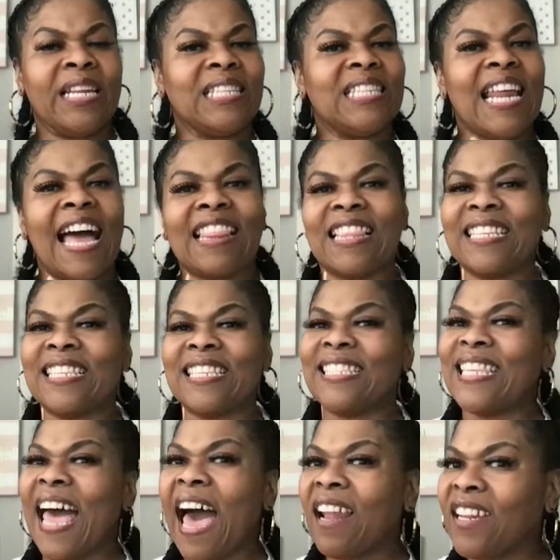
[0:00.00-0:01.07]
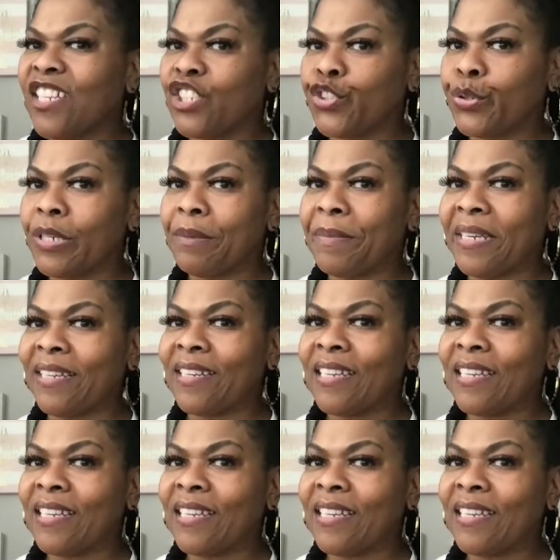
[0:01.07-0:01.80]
it's not the silent treatment.